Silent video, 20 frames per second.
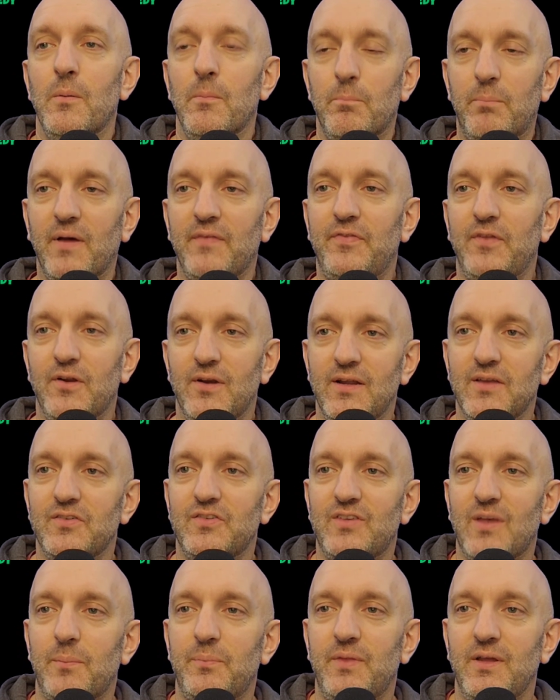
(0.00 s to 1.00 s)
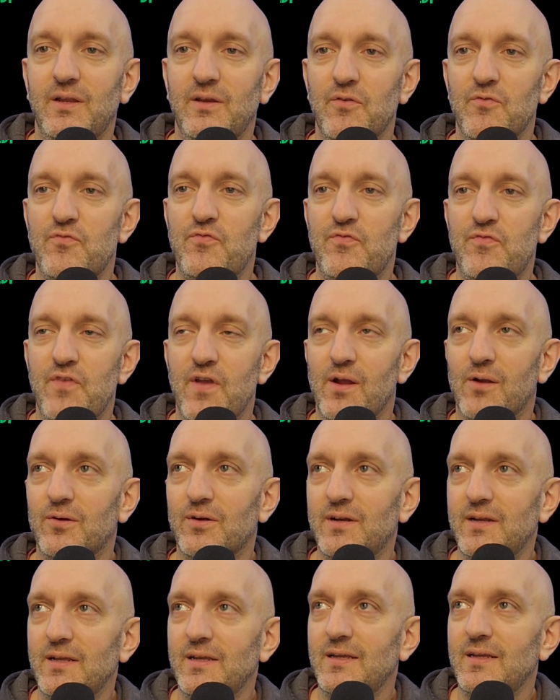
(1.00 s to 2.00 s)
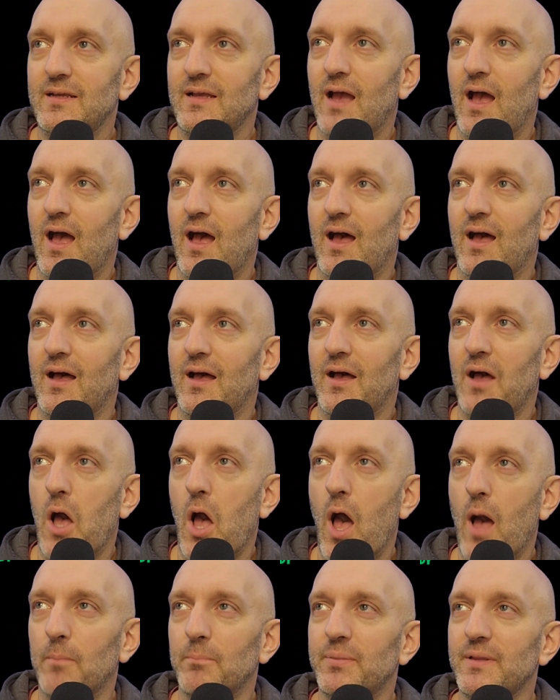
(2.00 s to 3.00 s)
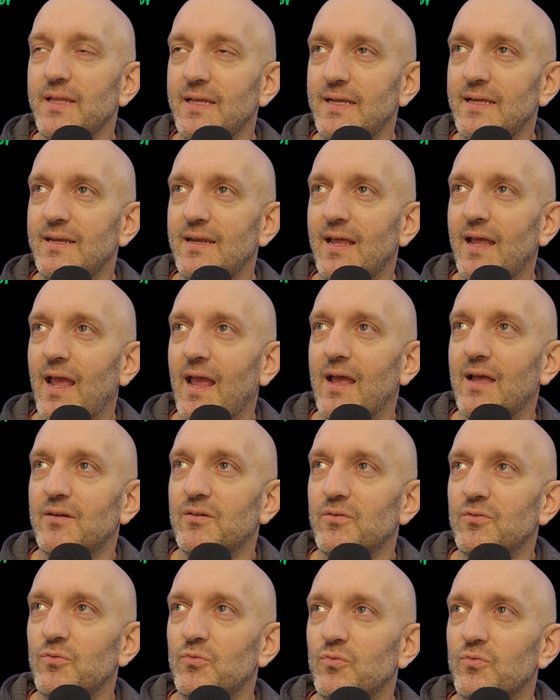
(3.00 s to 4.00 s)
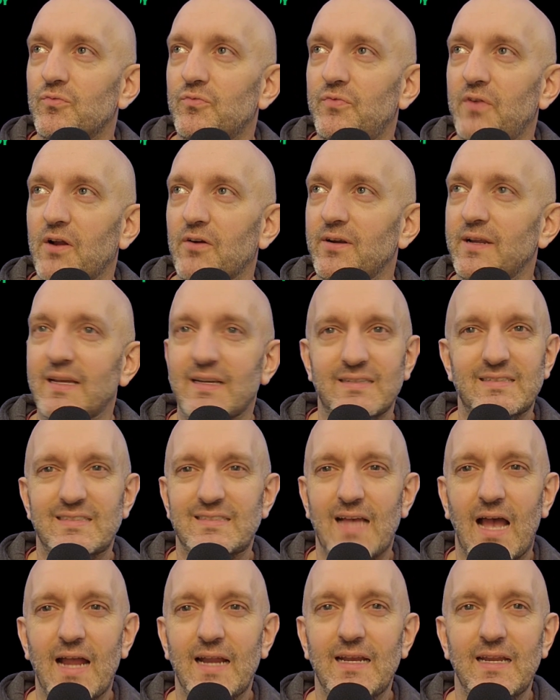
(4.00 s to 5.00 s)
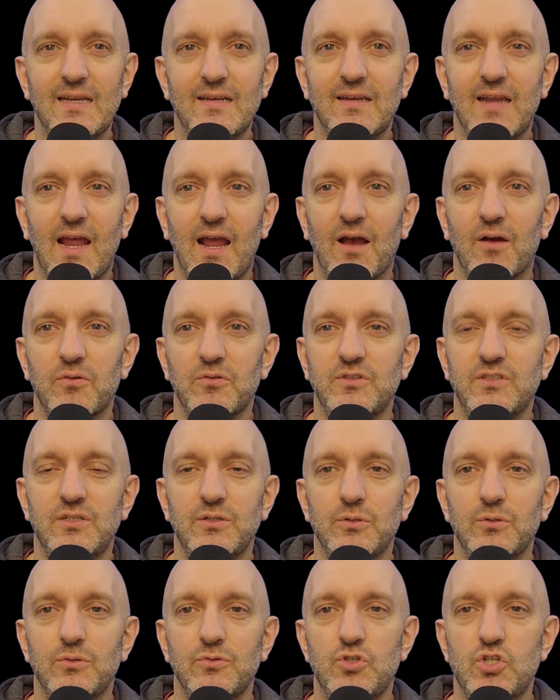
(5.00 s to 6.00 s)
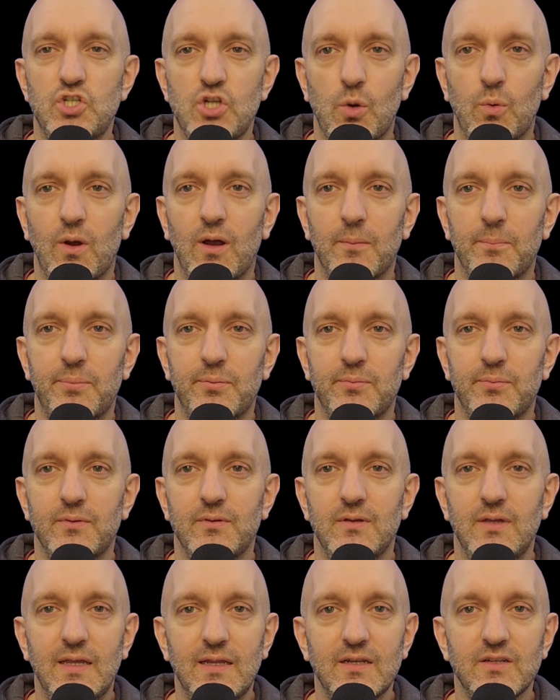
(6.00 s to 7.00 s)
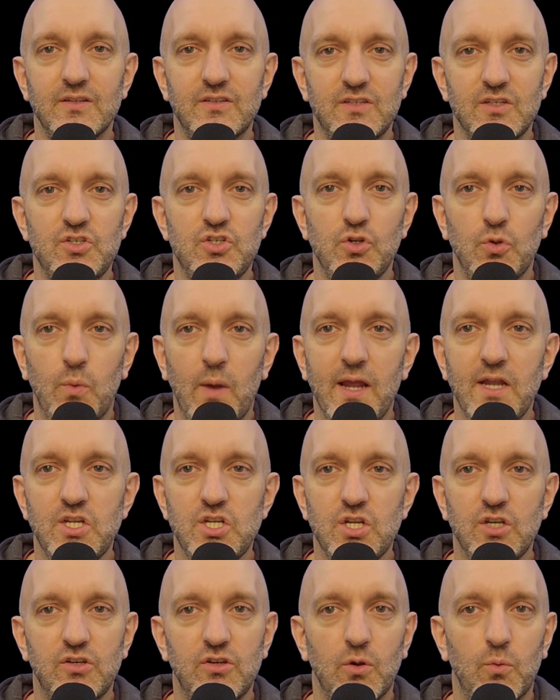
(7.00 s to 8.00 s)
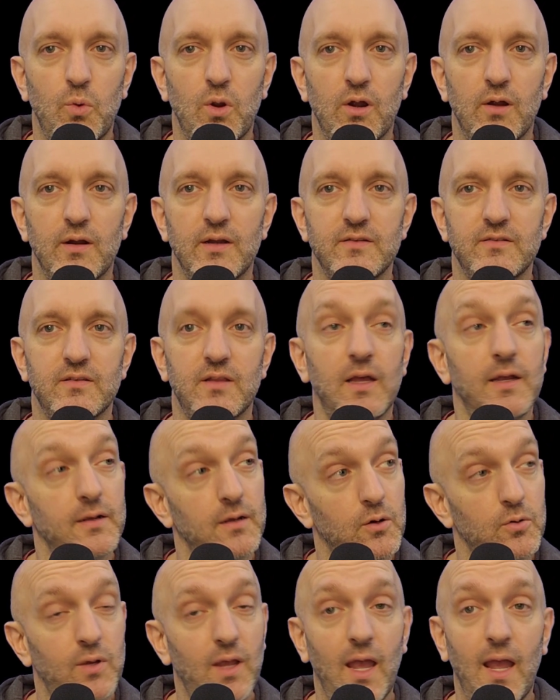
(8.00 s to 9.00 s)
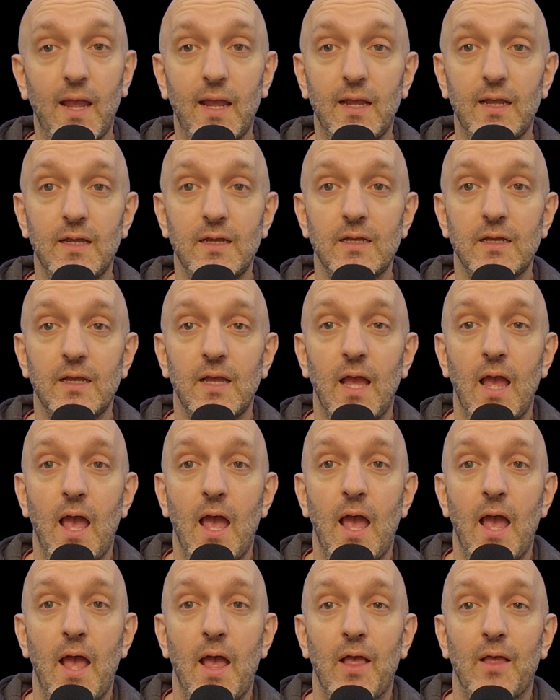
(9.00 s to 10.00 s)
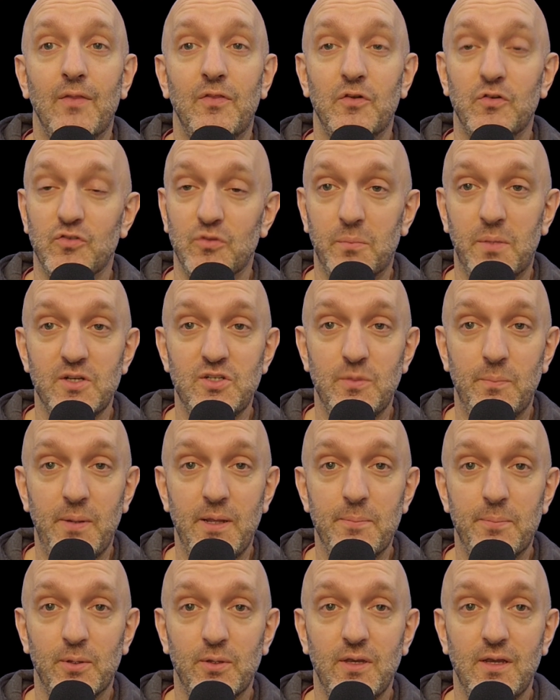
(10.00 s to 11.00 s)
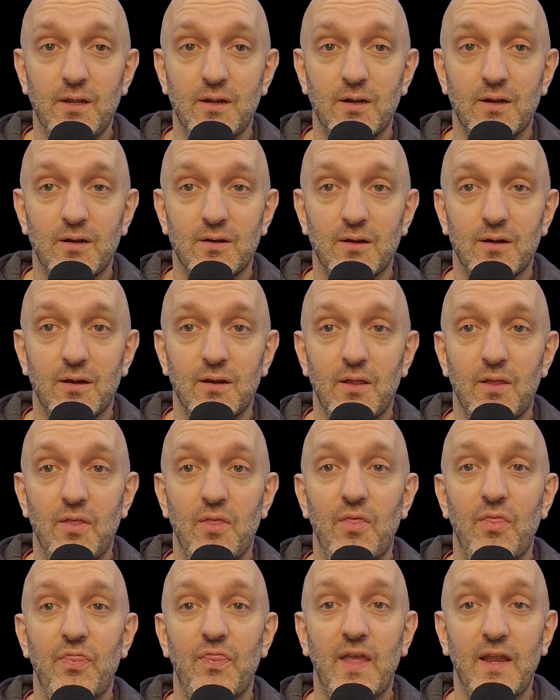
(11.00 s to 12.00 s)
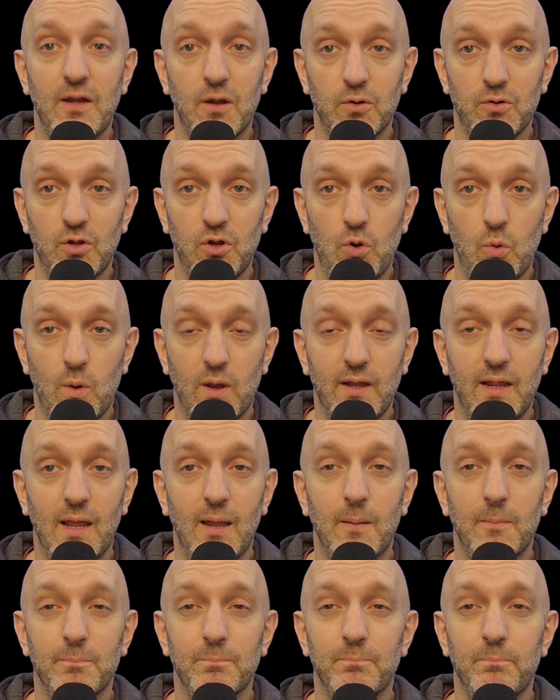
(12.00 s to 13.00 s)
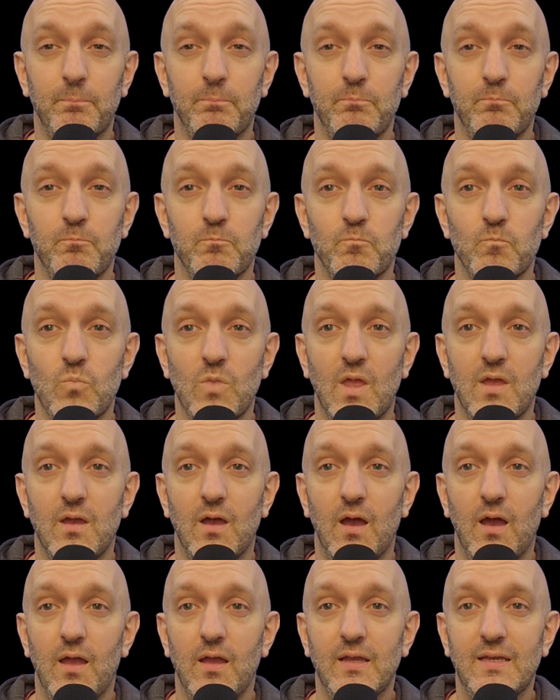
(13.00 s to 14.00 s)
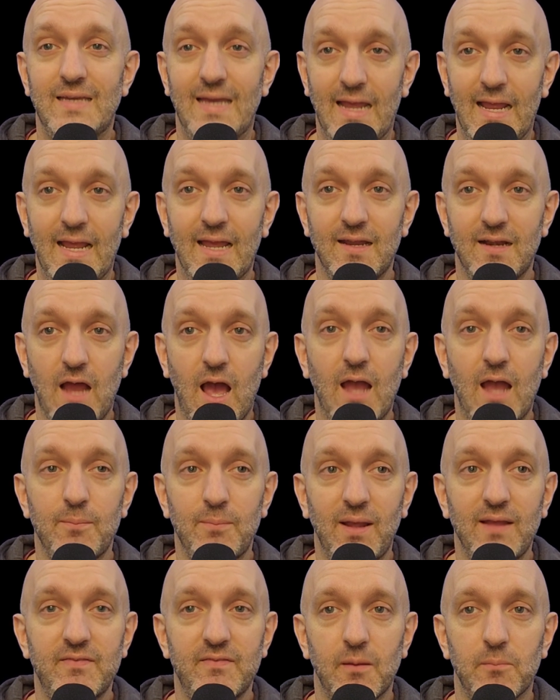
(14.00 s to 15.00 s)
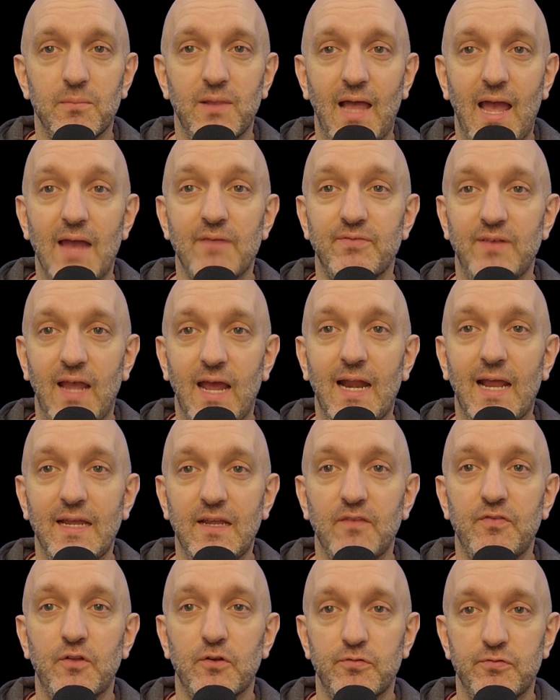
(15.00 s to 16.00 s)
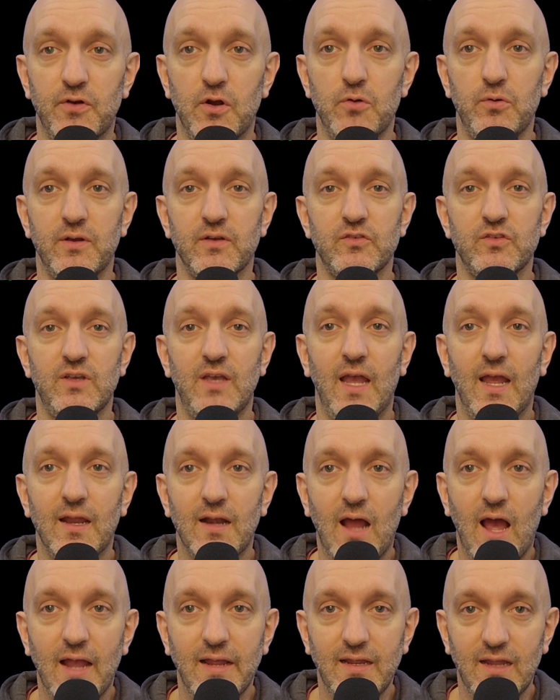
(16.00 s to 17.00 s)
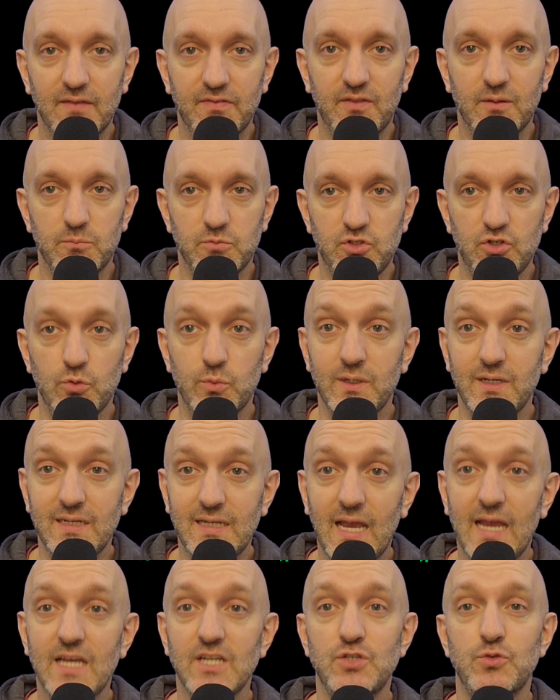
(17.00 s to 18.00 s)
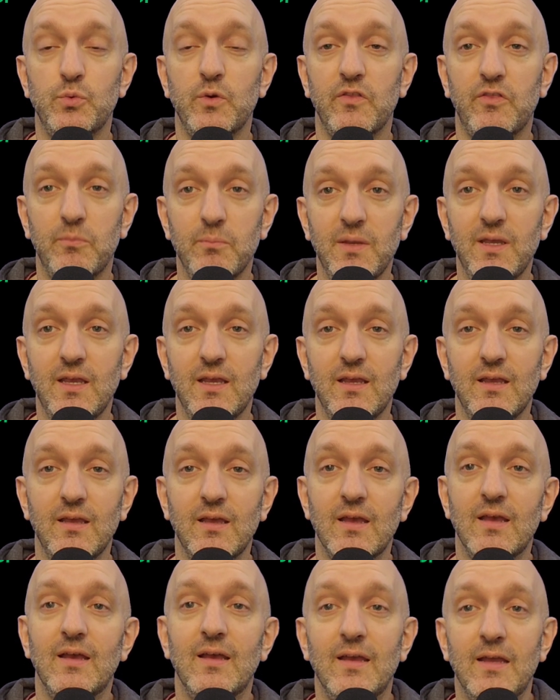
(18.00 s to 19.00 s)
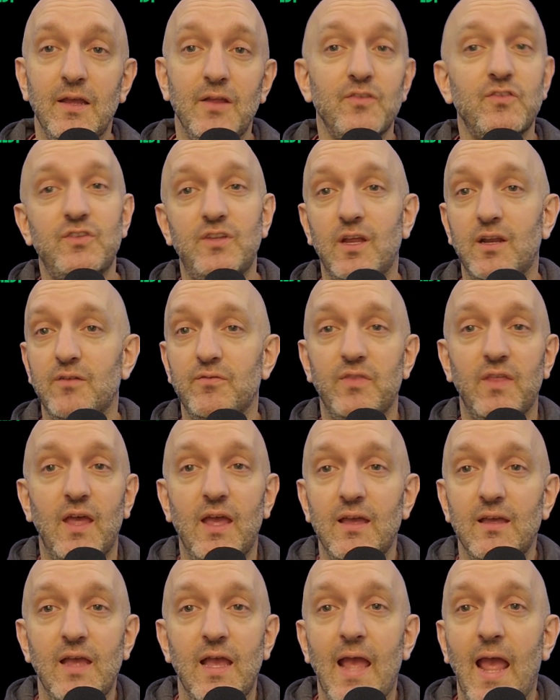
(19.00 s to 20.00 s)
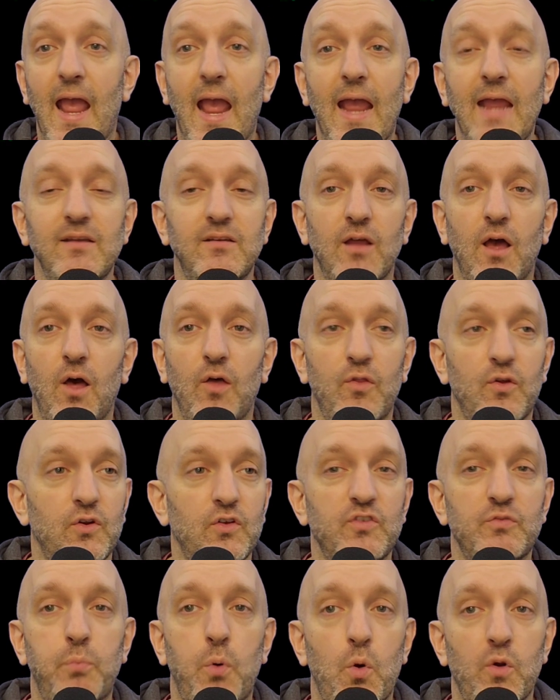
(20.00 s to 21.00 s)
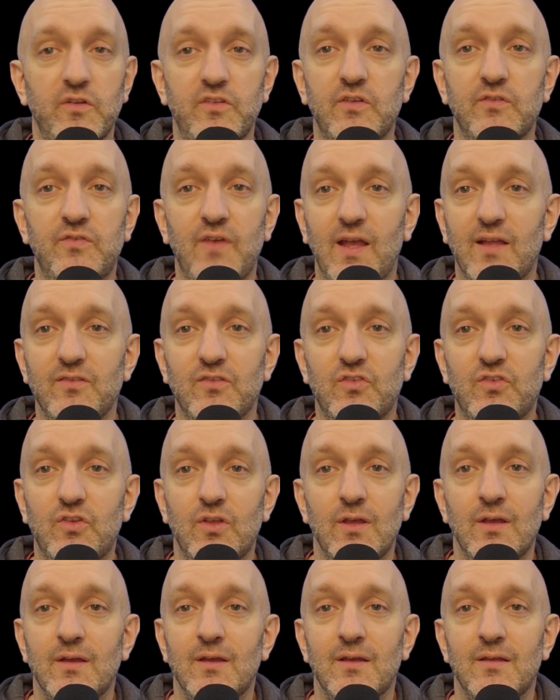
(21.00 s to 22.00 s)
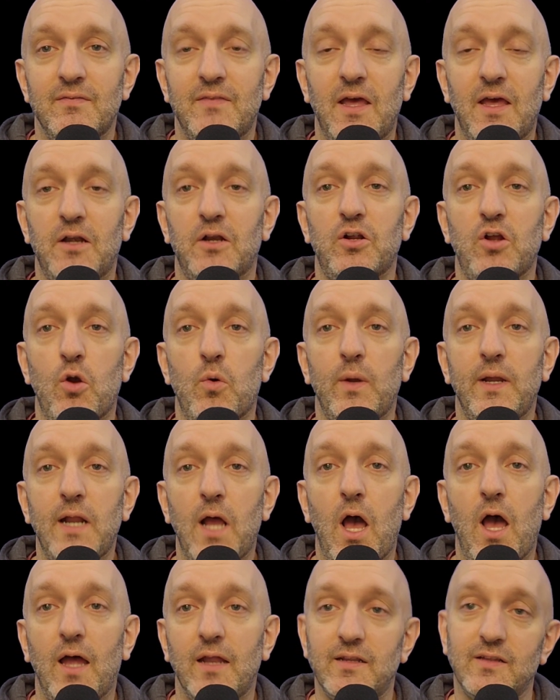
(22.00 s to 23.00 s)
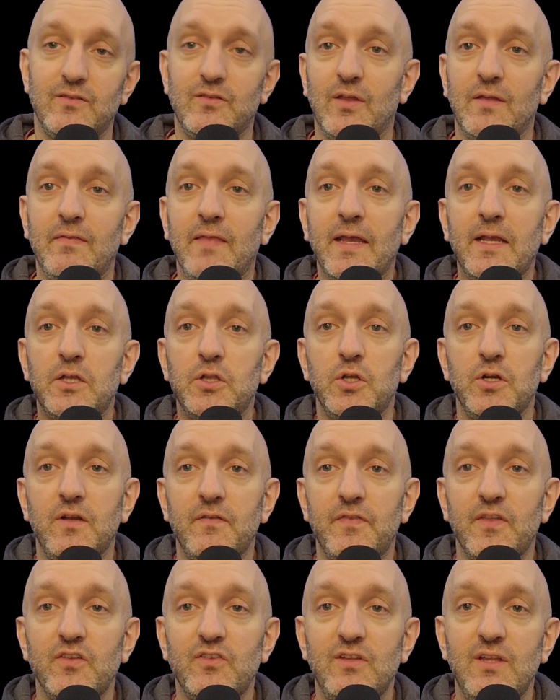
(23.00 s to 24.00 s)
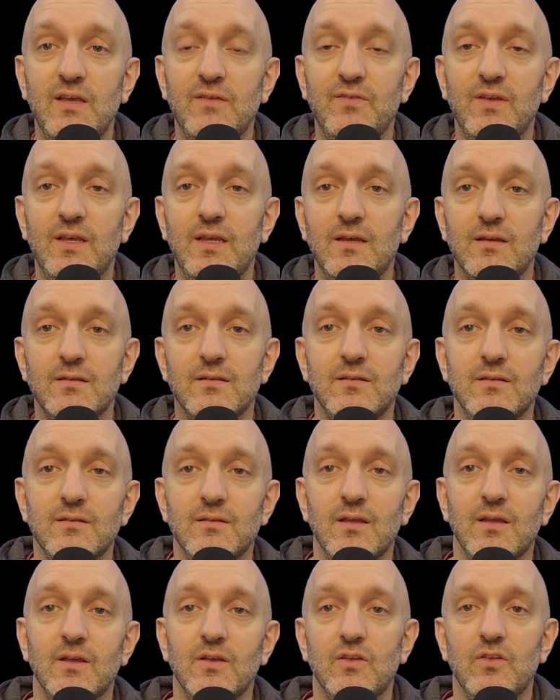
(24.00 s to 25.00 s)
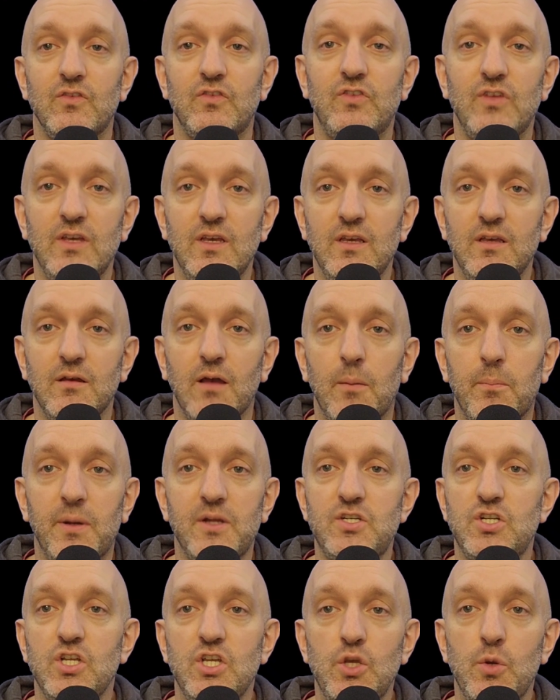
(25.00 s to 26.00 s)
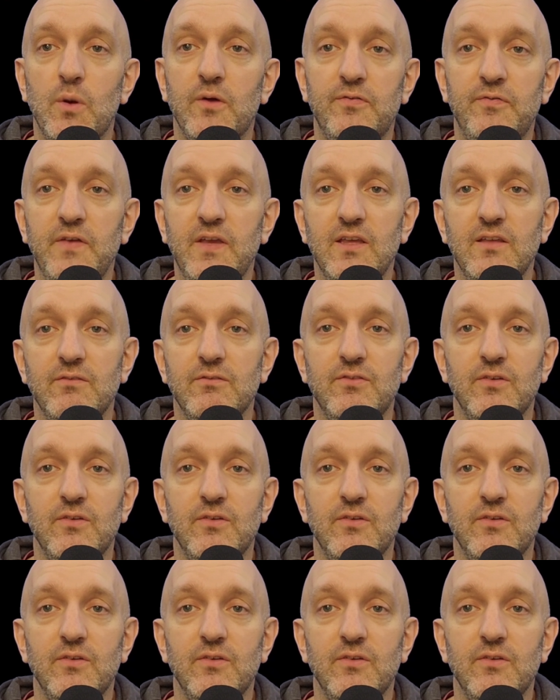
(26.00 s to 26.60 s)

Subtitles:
But there is something very humbling and very exciting now to show up in a situation to where it's like, okay, there's a bunch of people here, they don't know who I am. Can I make them laugh? Can I get their focus? Can I get them to engage with me instead of the 8 other sports events that are going on? It's like they can look at this TV and see a bunch of UFC